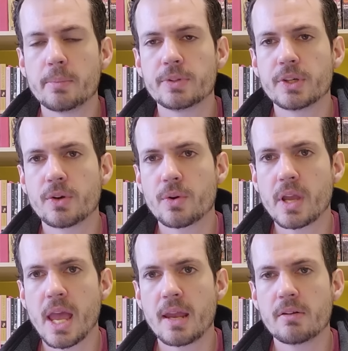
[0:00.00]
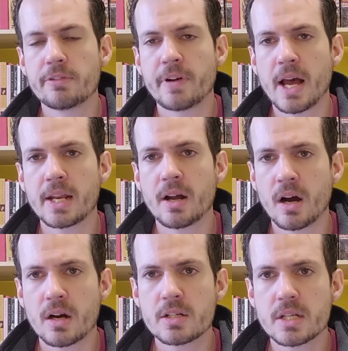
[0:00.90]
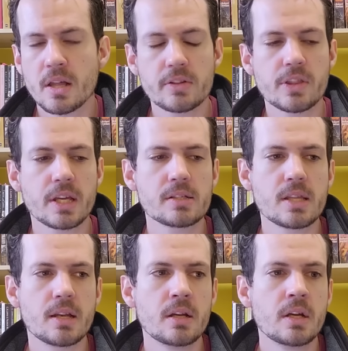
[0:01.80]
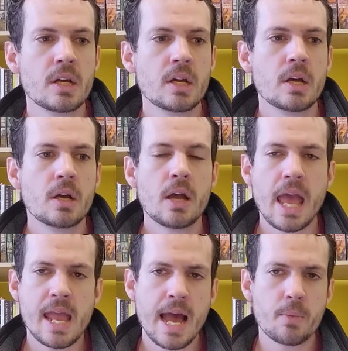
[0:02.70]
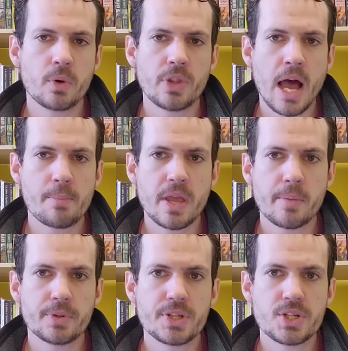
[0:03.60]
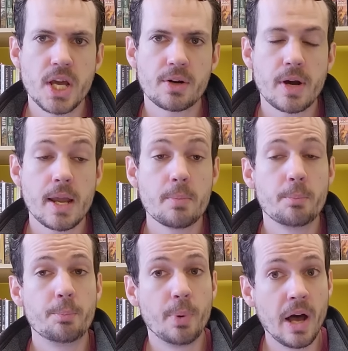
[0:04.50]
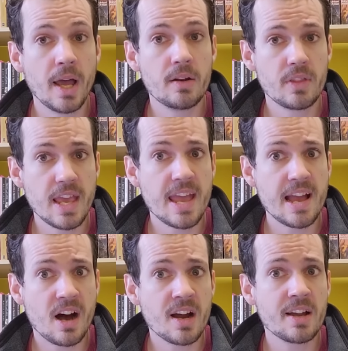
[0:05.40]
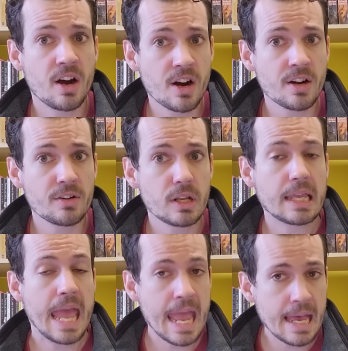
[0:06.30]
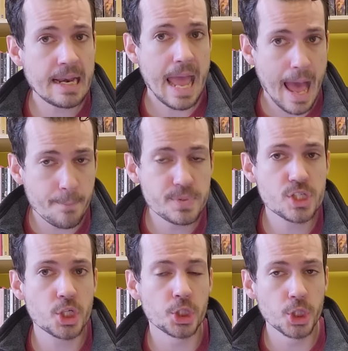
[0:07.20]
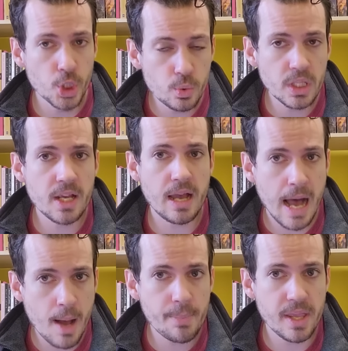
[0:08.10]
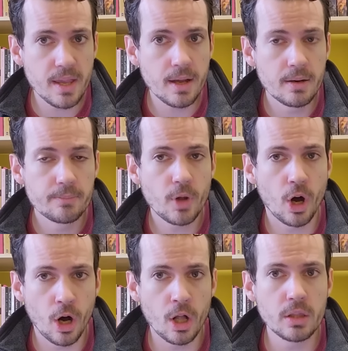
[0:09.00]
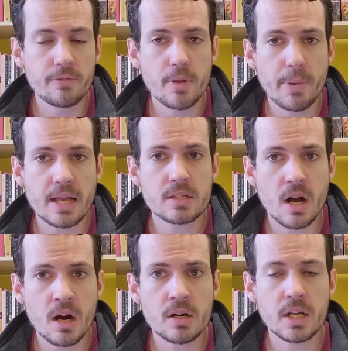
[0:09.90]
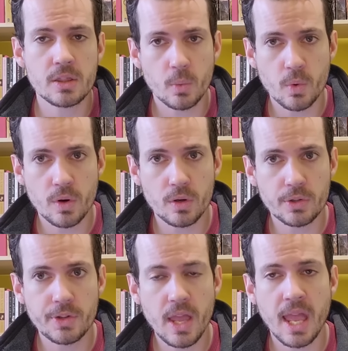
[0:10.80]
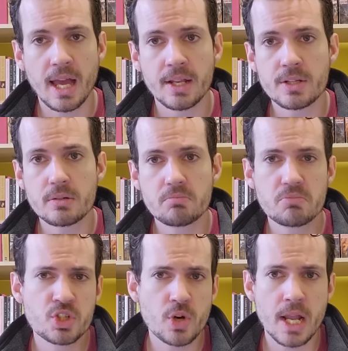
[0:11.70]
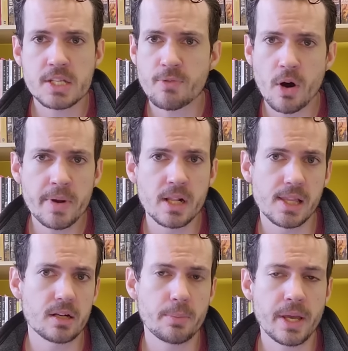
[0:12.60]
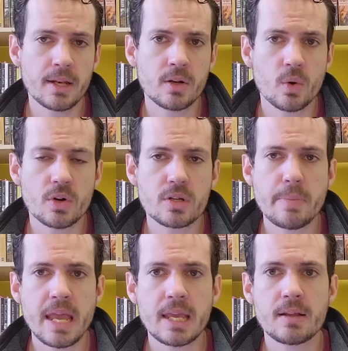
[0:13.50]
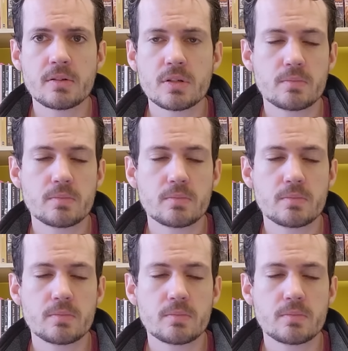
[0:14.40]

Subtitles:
able to create fine art and other things that AI will not be able to generate. But the AI art can absolutely copy all of the best art in the world and transform it a little bit in order to make it